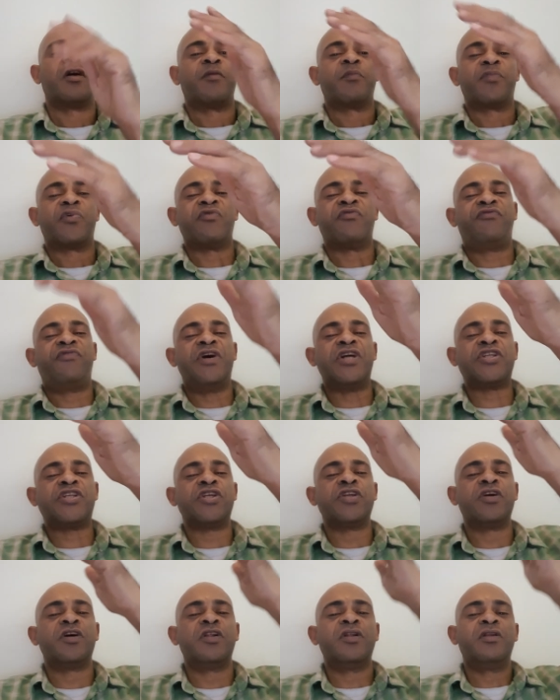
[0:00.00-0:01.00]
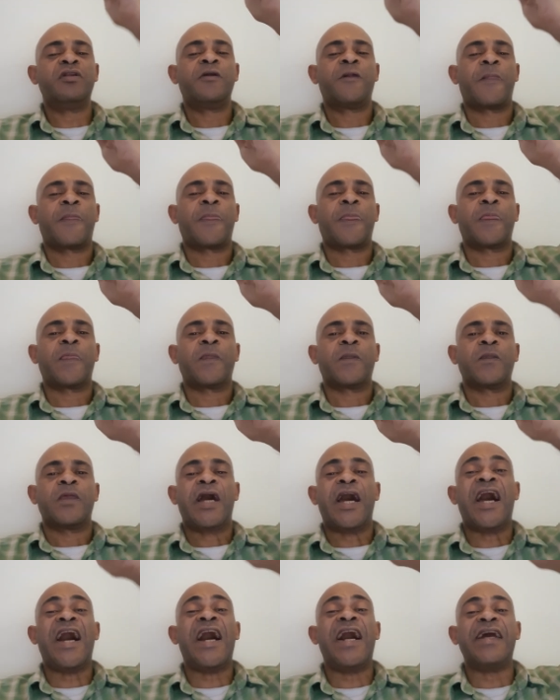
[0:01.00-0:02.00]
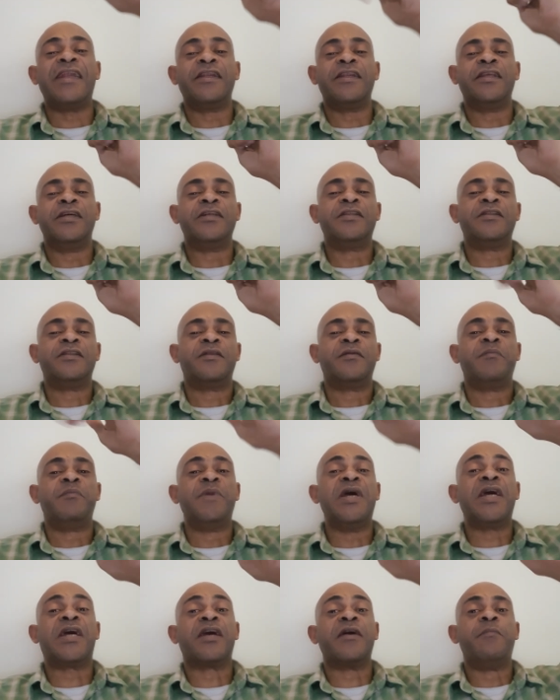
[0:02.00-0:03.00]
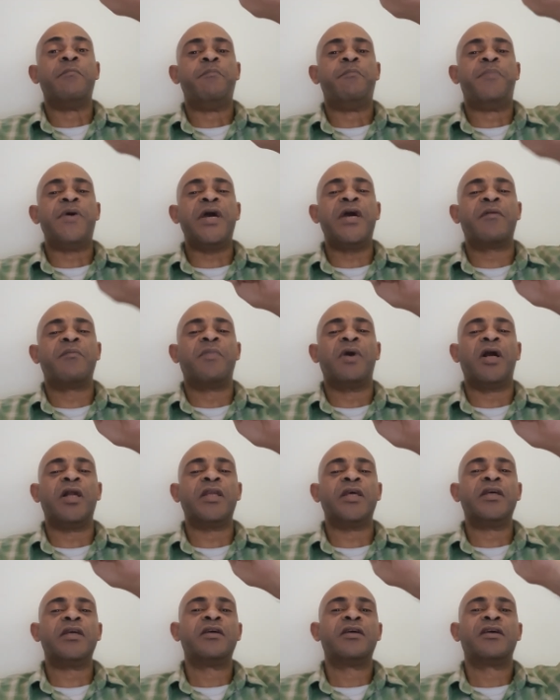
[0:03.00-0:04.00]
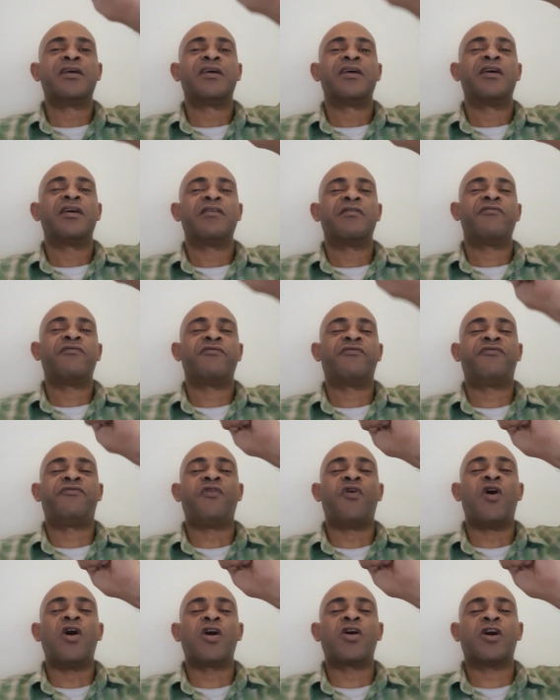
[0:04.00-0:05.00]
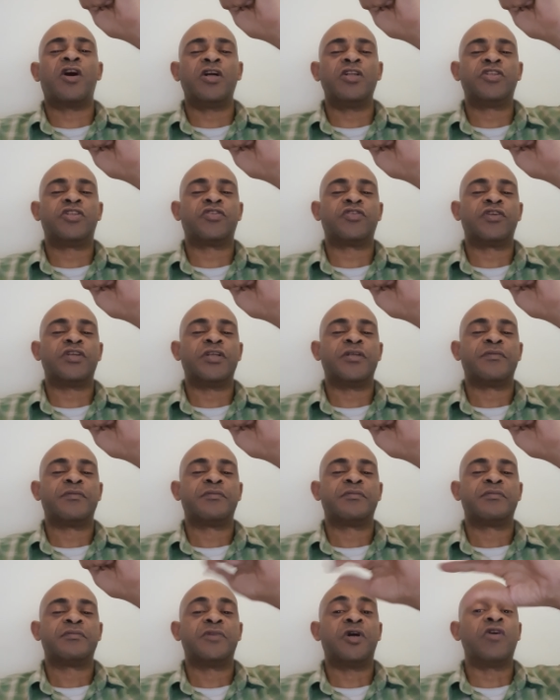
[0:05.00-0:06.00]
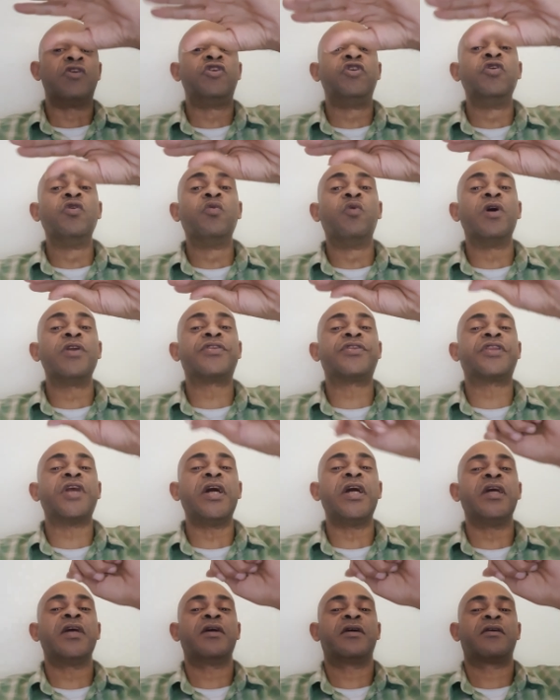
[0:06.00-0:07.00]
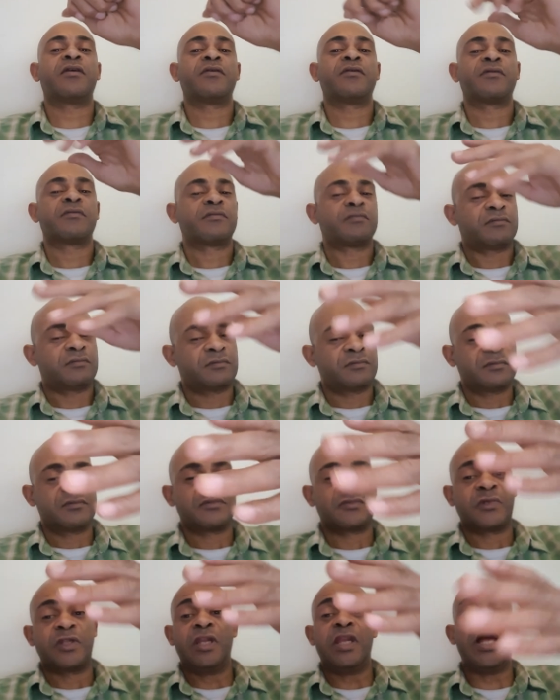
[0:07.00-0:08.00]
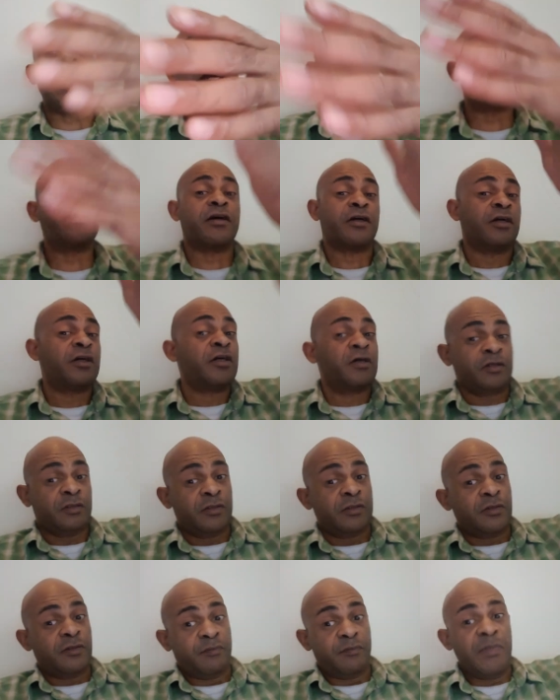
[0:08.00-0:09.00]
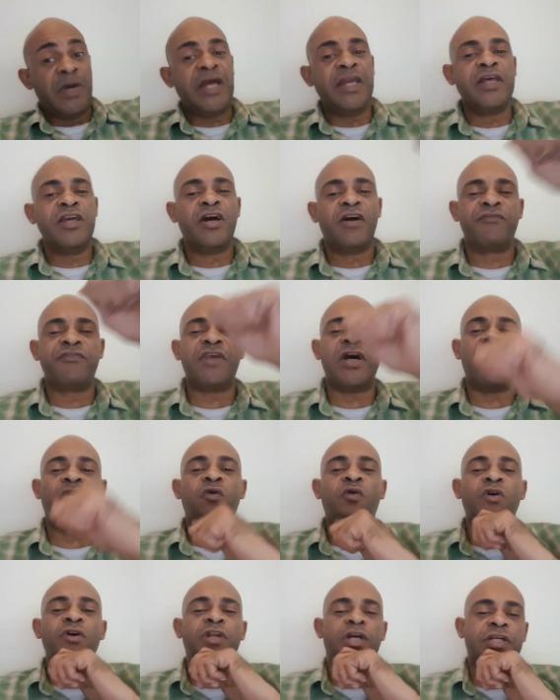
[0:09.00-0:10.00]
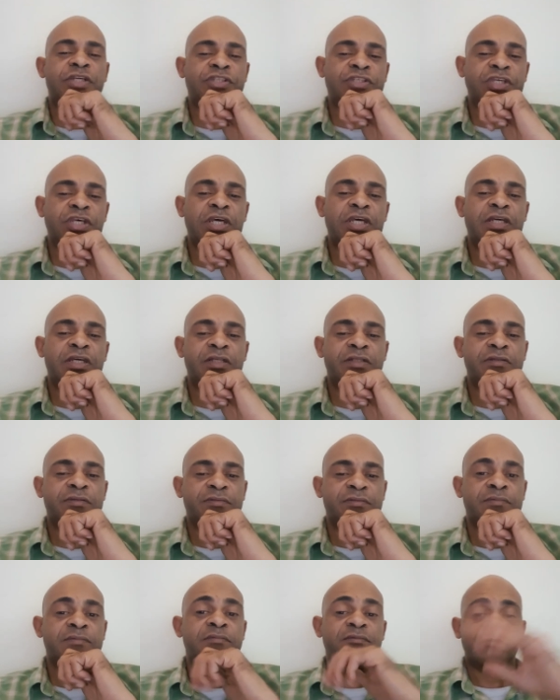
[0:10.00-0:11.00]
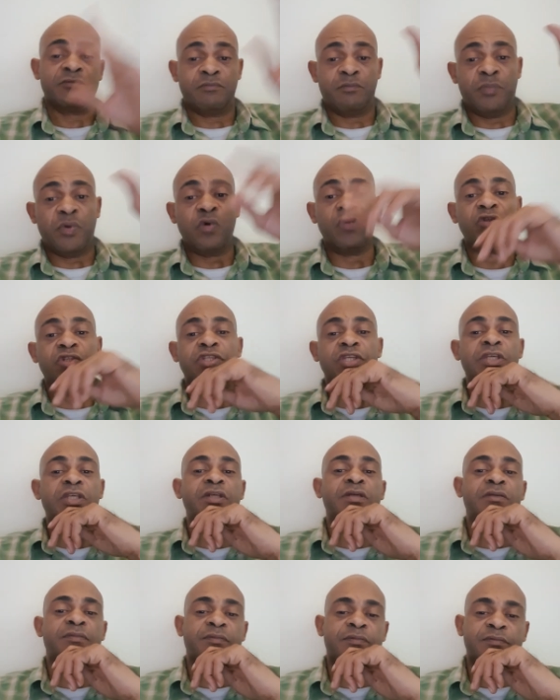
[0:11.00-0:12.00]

Professional athlete making big money for a country. Now, you would think, like many of their own are saying, Boozy,